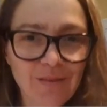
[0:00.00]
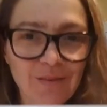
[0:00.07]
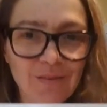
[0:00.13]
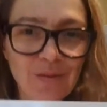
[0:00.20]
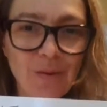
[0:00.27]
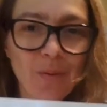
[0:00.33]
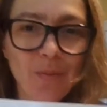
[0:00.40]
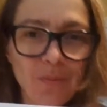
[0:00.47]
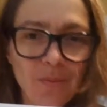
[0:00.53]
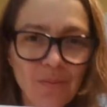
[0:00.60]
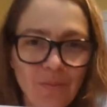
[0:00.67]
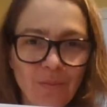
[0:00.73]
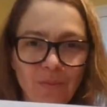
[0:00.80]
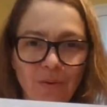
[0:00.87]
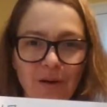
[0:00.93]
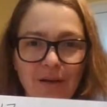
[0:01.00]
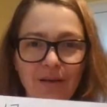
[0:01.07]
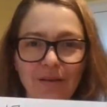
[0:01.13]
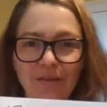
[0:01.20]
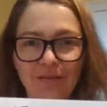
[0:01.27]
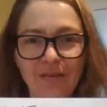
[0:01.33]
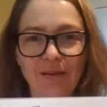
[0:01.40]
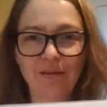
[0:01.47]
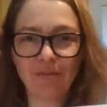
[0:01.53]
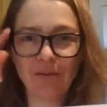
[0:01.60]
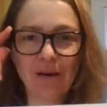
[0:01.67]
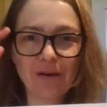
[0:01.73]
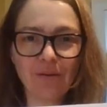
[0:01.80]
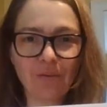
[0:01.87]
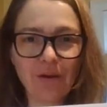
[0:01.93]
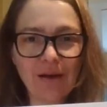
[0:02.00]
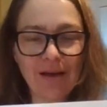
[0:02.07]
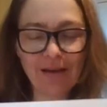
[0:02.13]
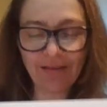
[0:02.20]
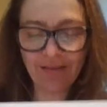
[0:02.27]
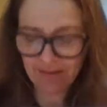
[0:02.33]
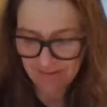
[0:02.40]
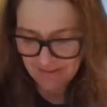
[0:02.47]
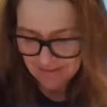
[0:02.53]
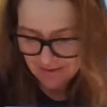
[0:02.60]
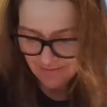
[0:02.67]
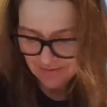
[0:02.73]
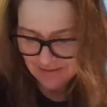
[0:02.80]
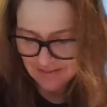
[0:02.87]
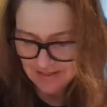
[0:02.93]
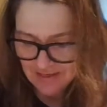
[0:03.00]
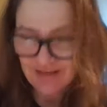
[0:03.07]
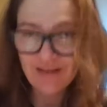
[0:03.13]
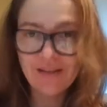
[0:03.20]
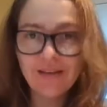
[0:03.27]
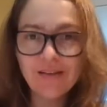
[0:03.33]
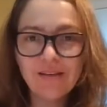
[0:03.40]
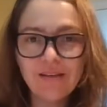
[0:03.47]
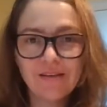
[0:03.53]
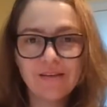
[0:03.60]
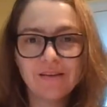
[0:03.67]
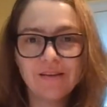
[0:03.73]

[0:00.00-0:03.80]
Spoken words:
so we're going to see right away that 17